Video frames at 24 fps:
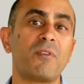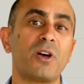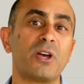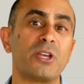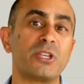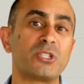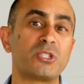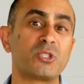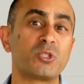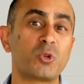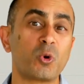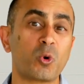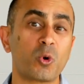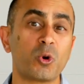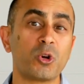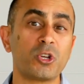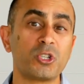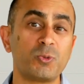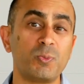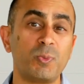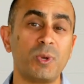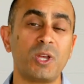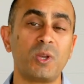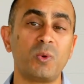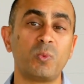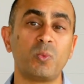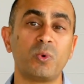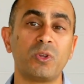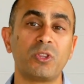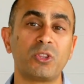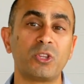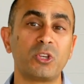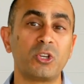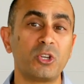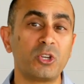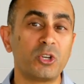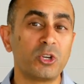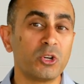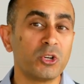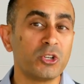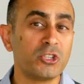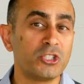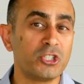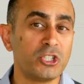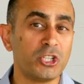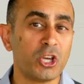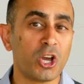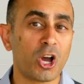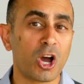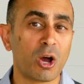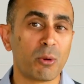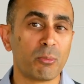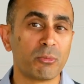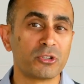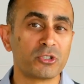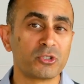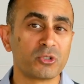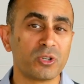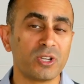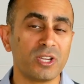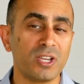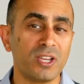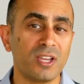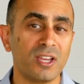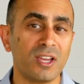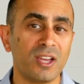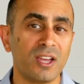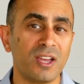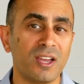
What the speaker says: a storage bin with good geometry